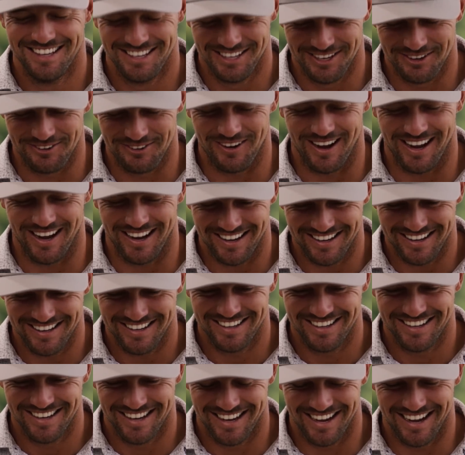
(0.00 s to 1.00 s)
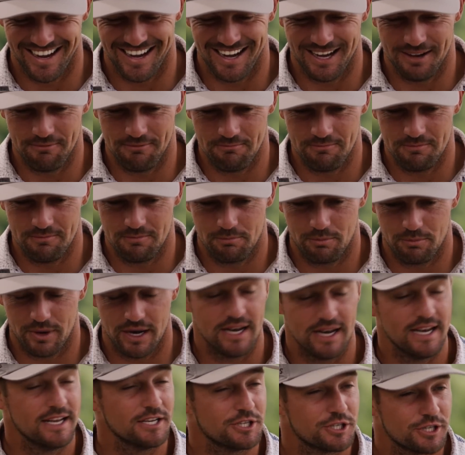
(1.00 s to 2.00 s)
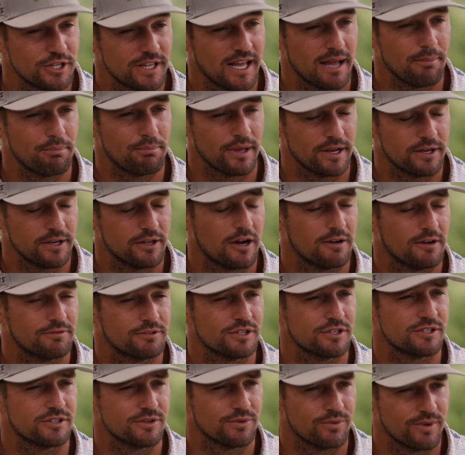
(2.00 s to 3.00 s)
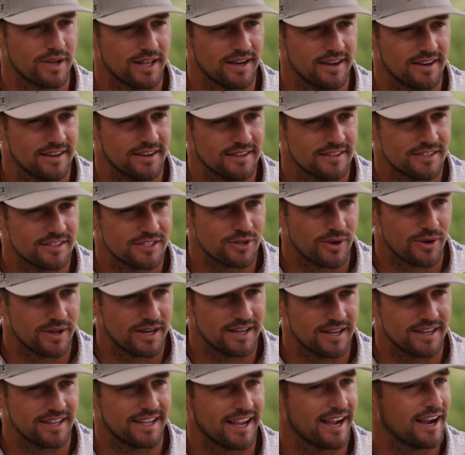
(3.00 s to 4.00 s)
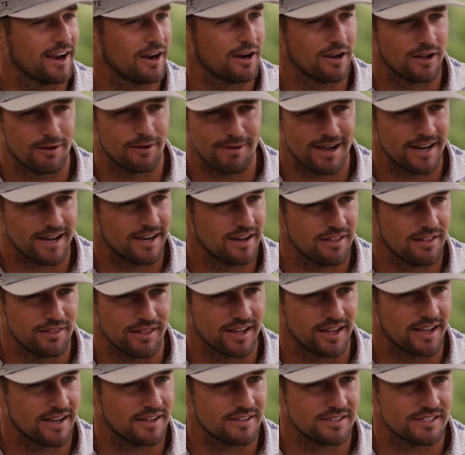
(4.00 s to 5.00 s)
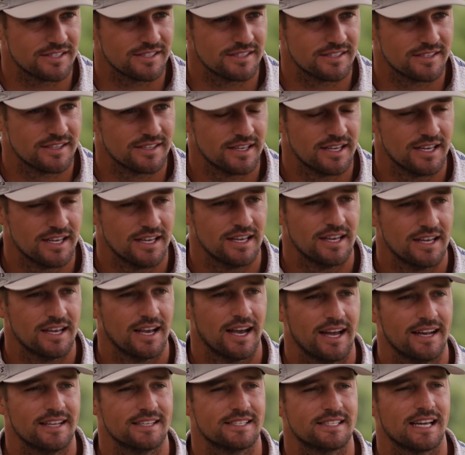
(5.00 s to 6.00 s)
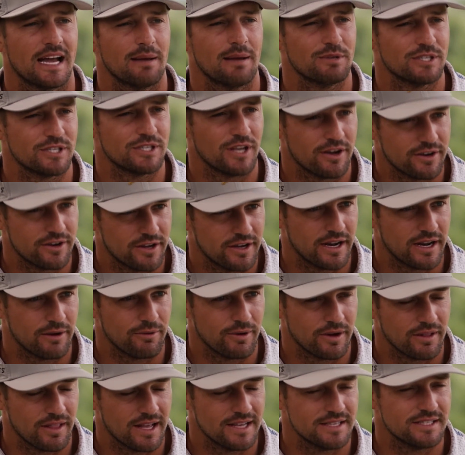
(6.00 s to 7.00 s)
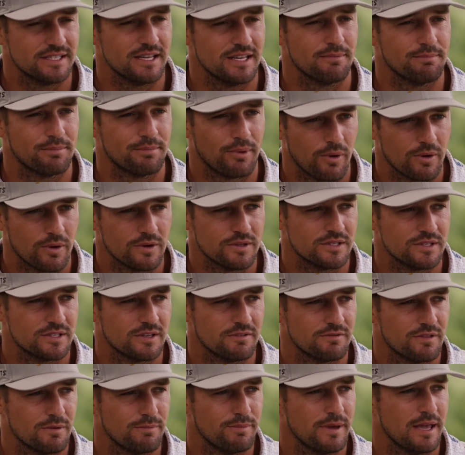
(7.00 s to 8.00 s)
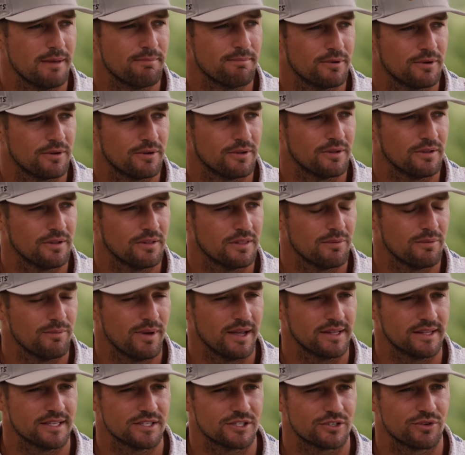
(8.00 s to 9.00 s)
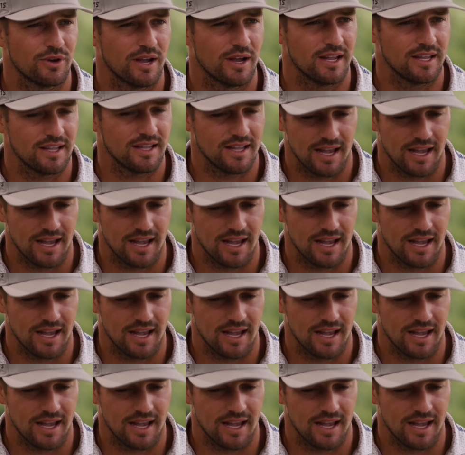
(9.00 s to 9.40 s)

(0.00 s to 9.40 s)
You're right. But initially I played golf just to win, so I didn't care about anything else. And as time has gone on, I realized the importance of the people that make this great